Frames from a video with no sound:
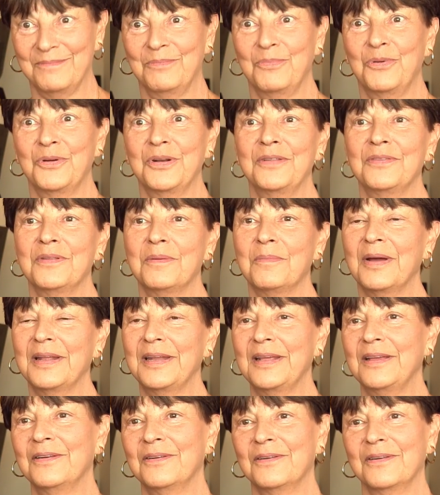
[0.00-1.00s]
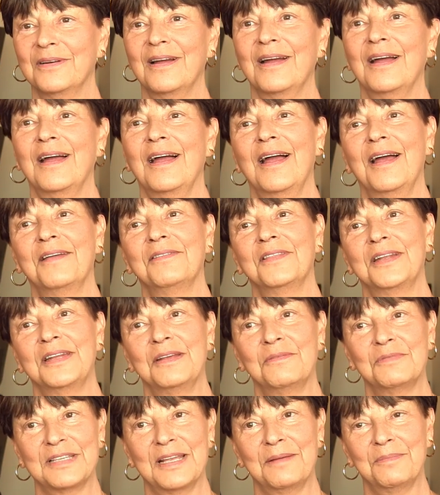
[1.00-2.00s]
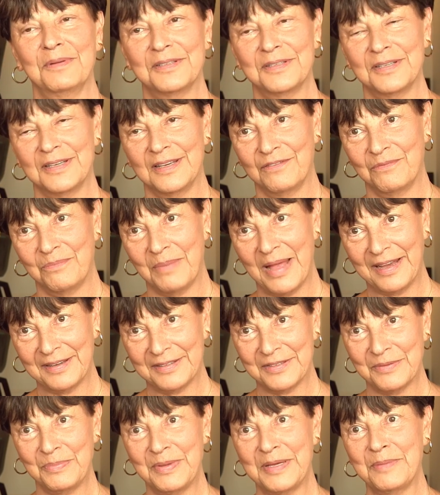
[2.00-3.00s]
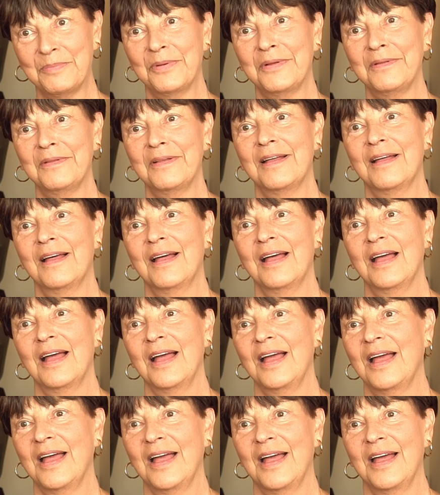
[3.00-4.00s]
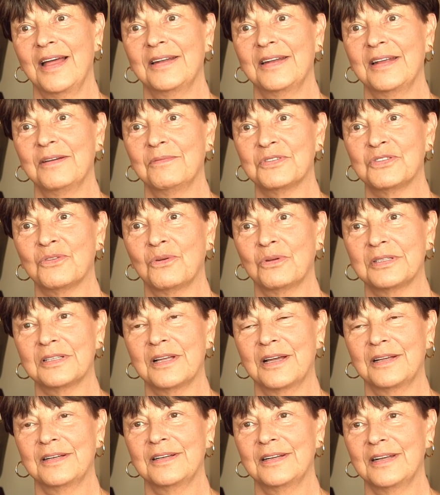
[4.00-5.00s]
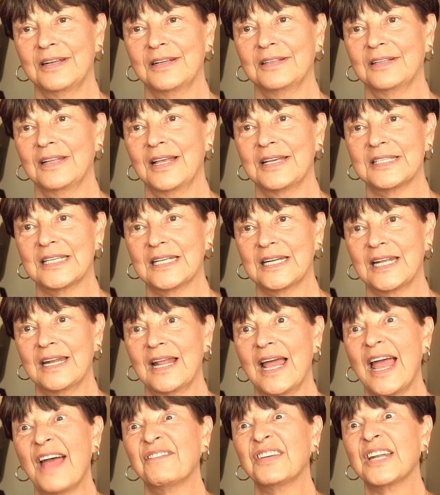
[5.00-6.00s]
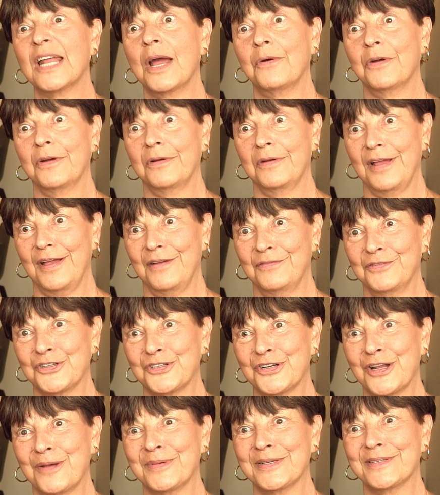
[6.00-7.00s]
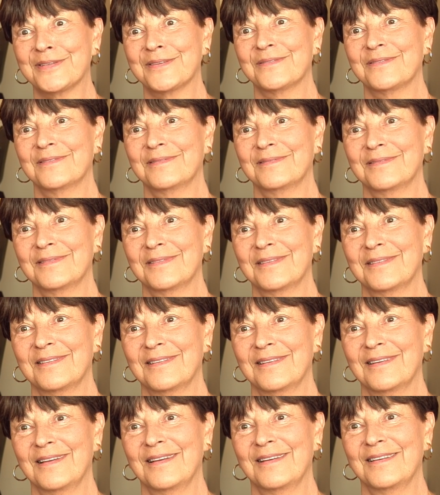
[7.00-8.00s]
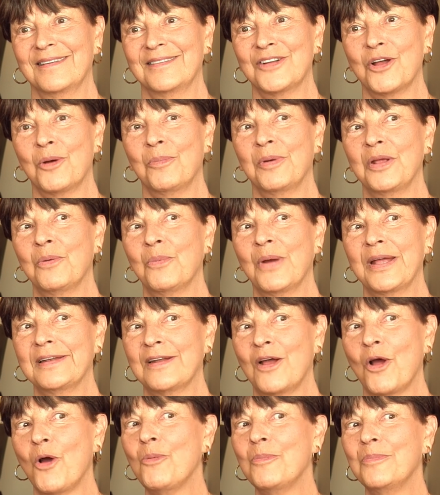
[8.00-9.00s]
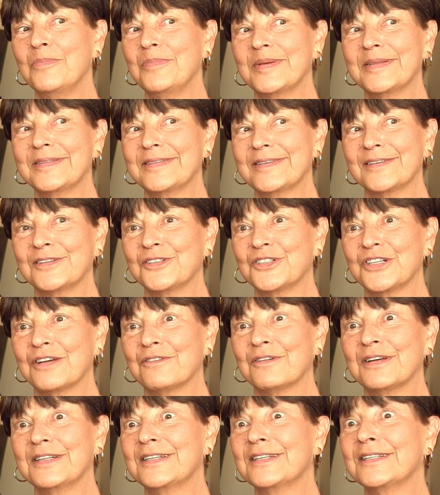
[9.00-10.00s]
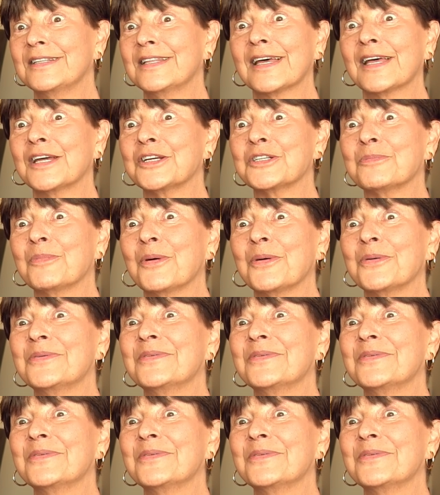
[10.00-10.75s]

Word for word: put in the money, and then he was able to give back to people. And it was all done in less than a half an hour after Shabbos. Nobody went home until Jerry did the cheshbon.